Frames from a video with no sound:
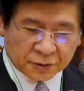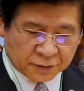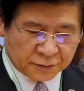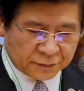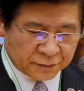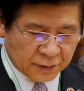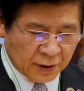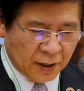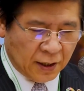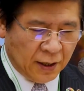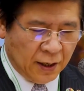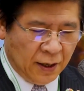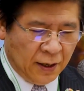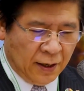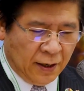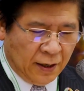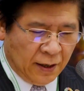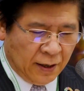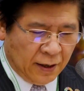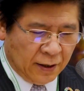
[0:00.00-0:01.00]
Kirton
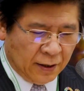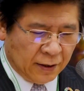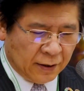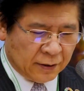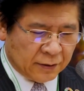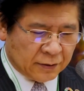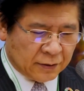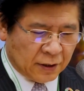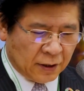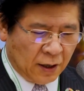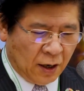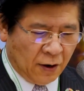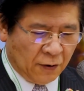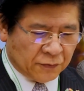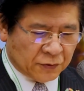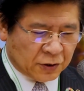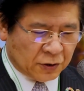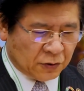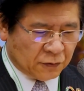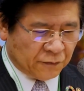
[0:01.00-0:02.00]
and
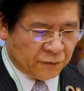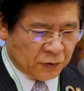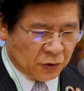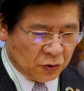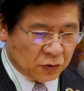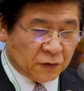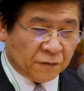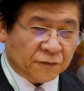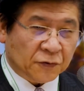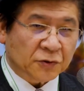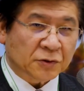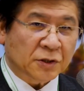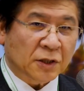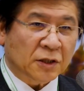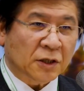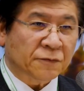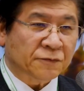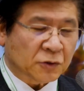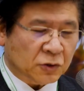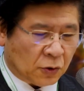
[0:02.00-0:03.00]
of the
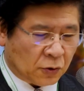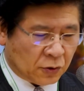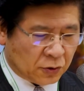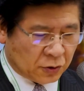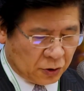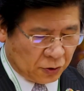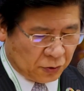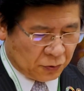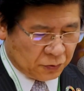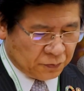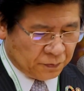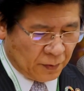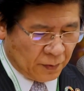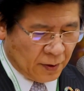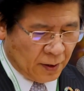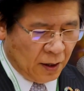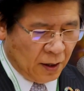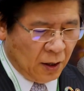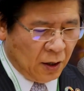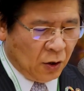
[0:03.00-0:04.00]
University of Toronto,
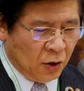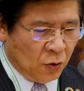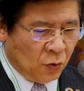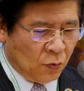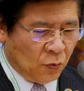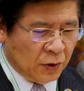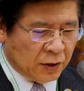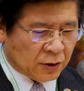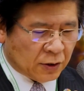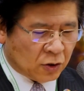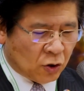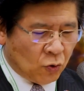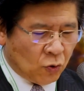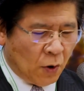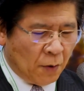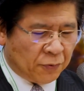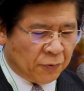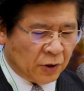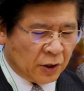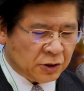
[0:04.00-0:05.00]
with the
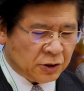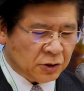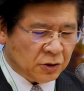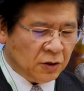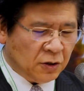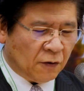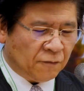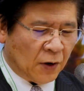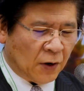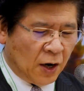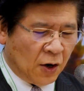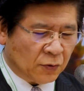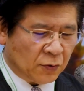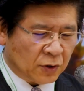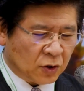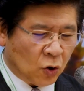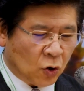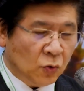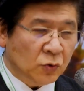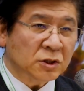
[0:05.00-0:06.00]
cooperation of
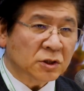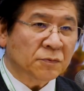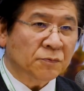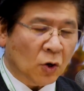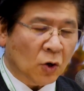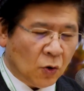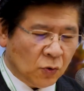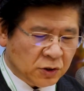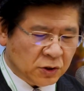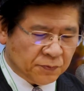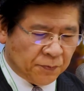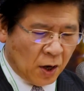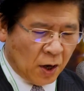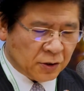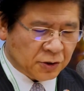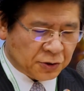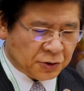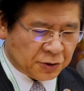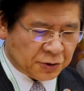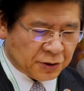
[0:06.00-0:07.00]
our
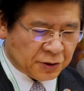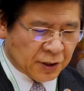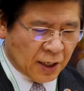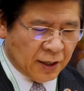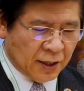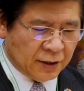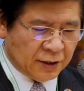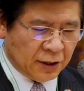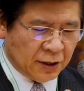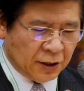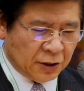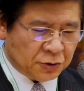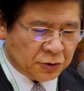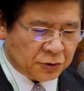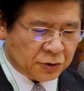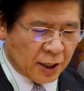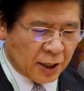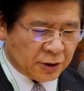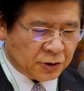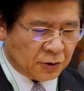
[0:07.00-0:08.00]
co-sponsors, the
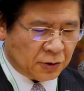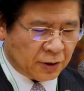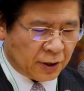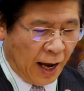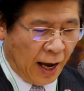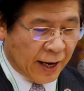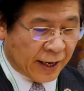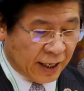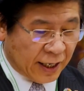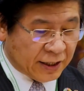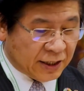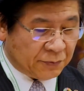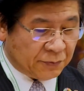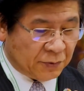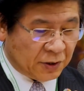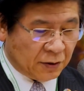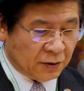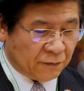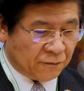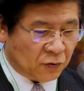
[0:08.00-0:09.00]
International
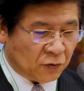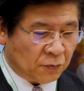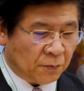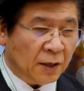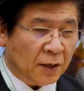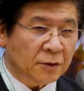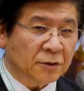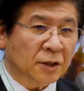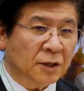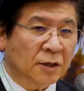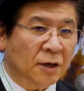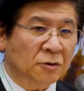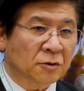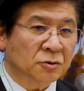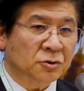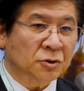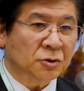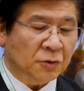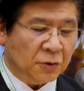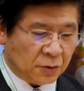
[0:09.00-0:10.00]
Academy for
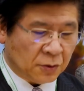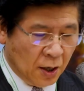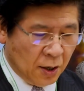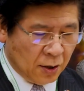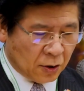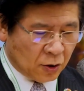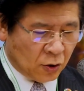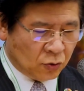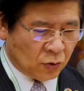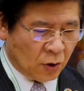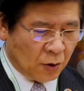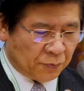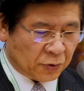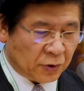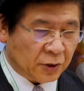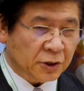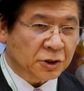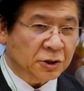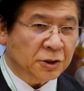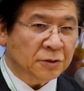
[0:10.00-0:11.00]
Multicultural
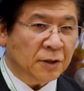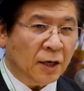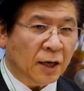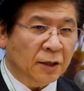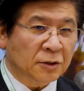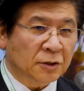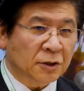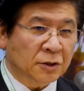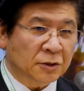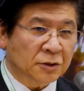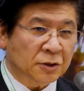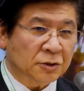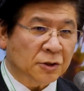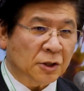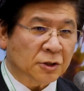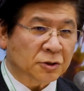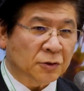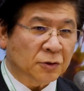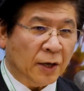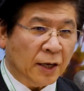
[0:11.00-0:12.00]
Cooperation and
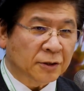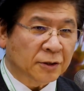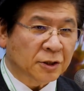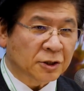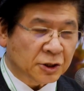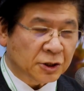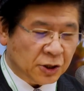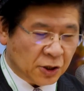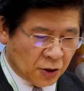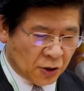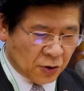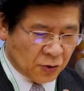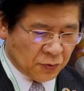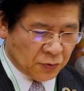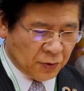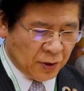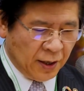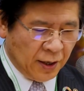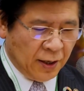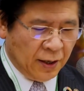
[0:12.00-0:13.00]
International
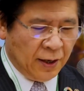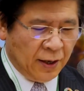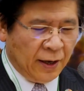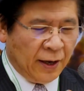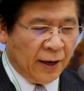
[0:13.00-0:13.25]
NGO,